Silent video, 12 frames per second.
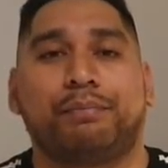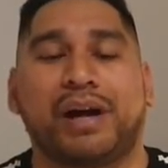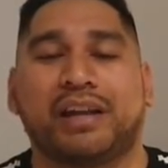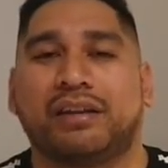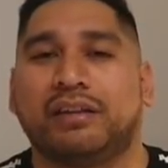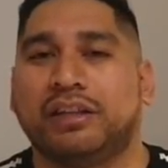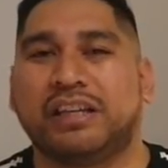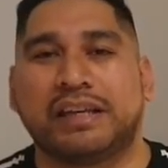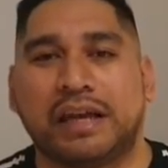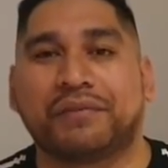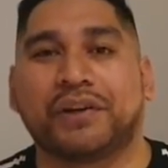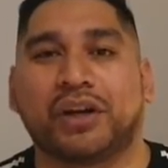but you
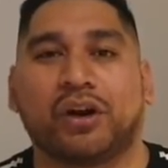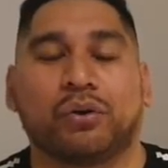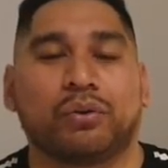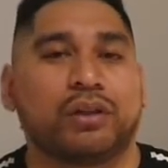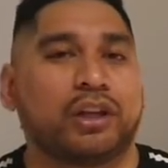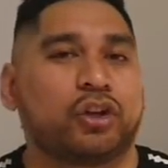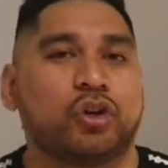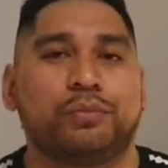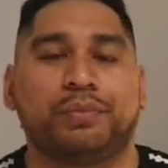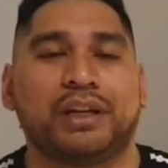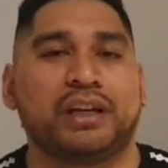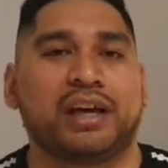never know. It
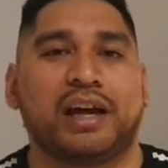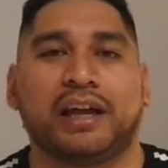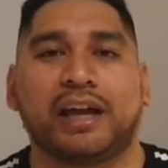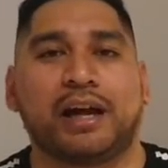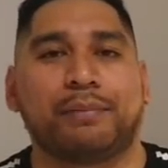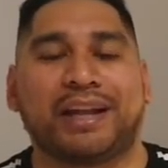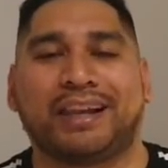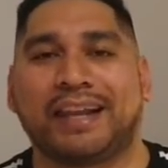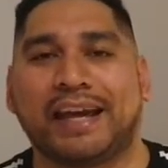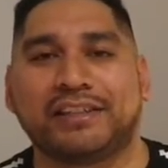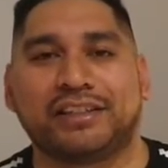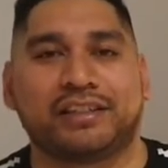could be a
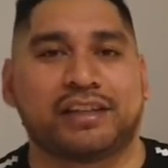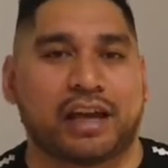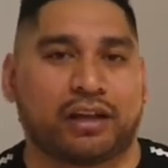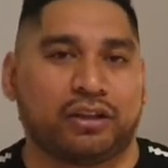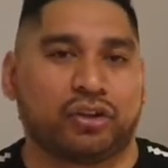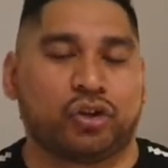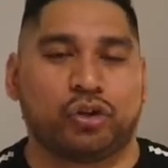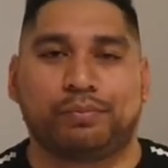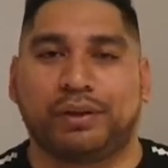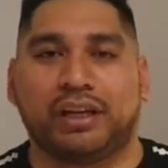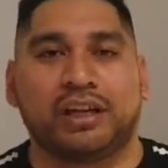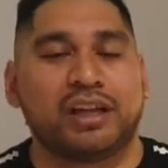lazy tackle, it
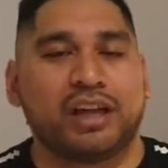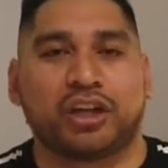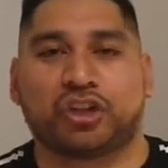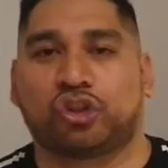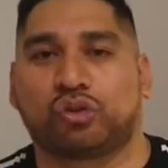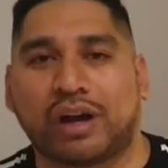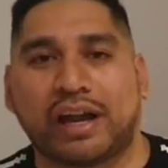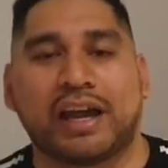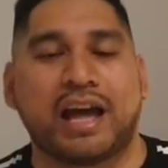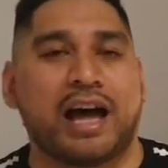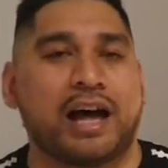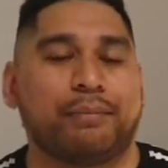could be a stray
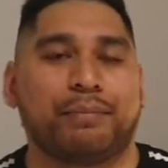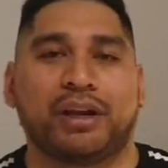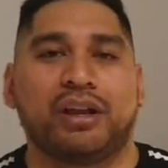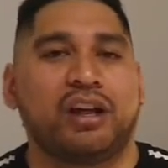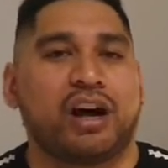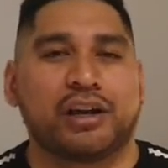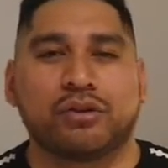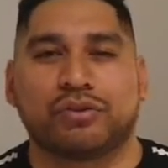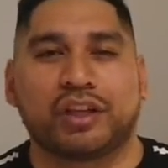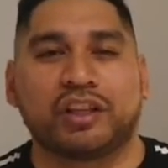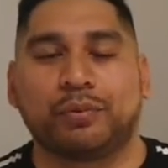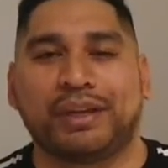arm, but I don't
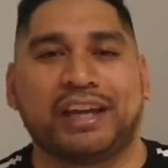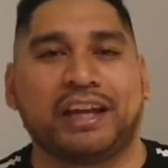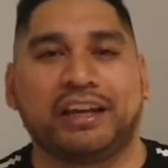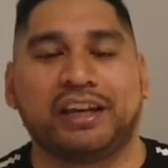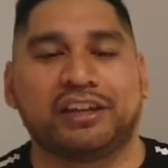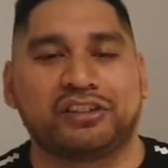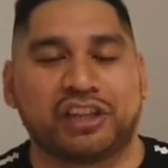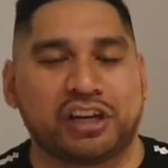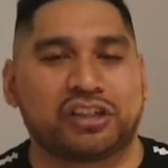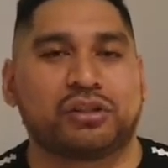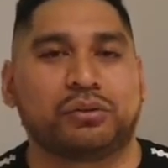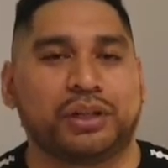think there'll be any
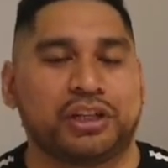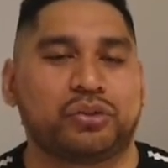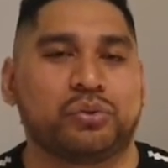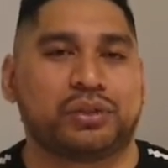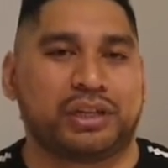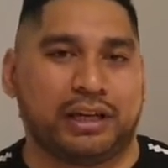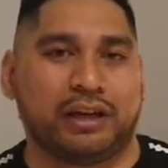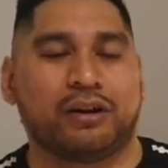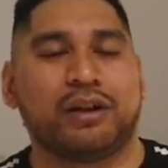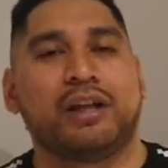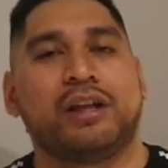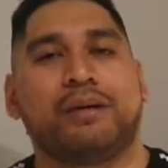intentional issues
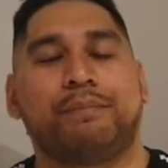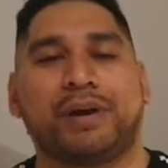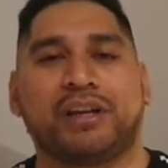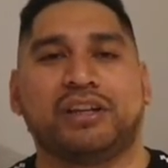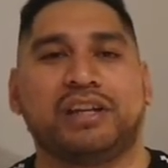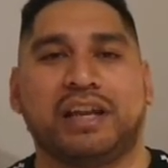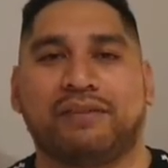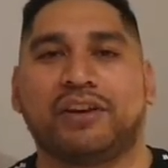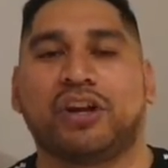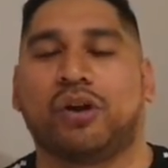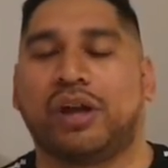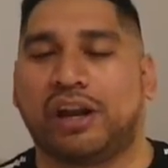here, but you never
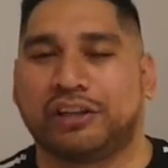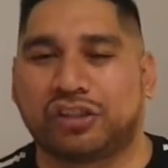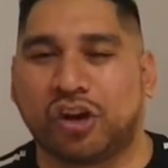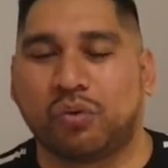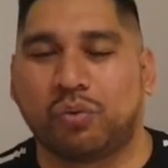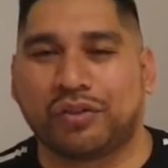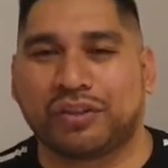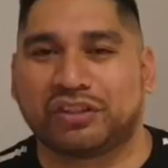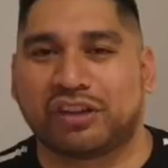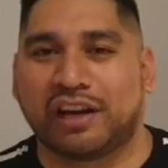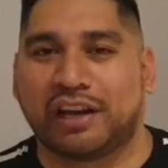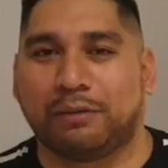know. And I don't want
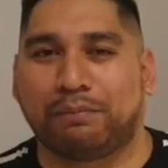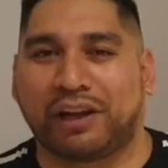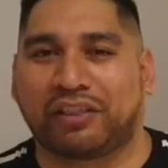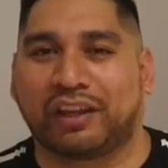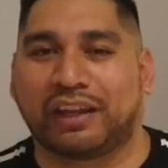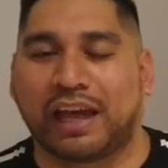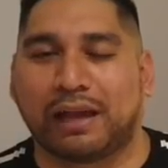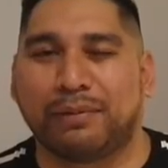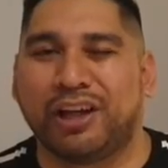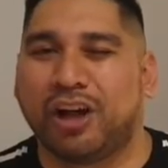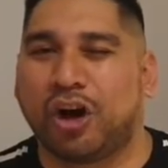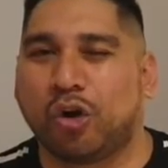this guy to impact the
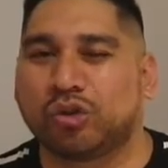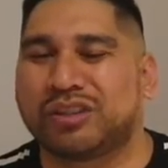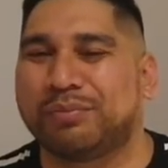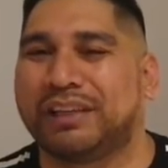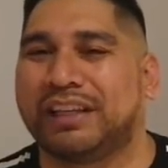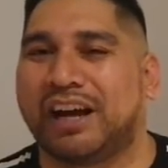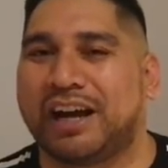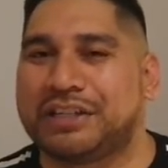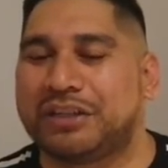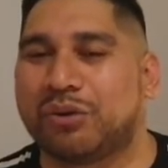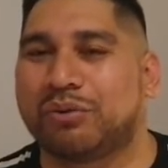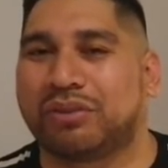game. Ultimately, I
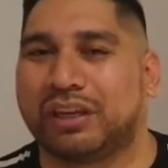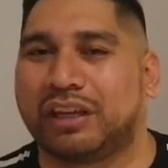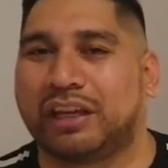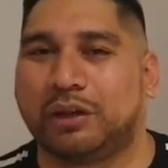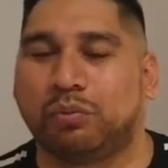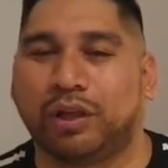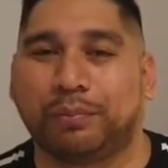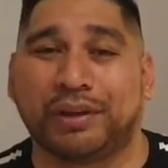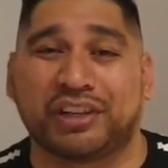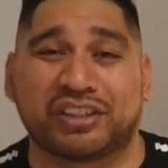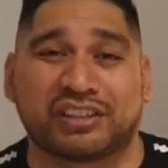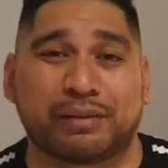don't think he will,
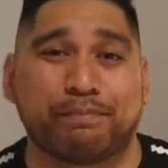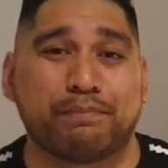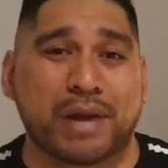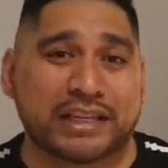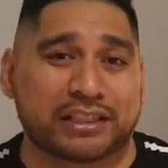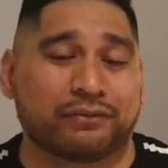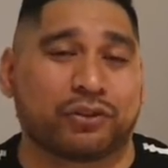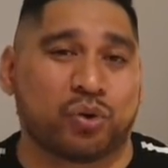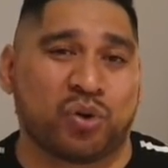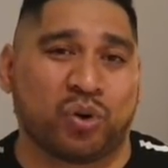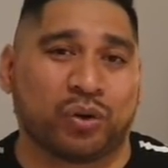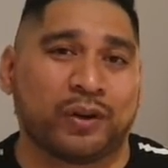because it's a massive
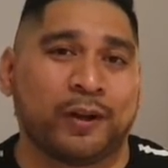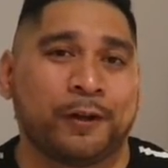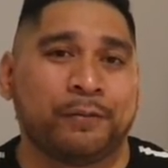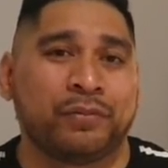call.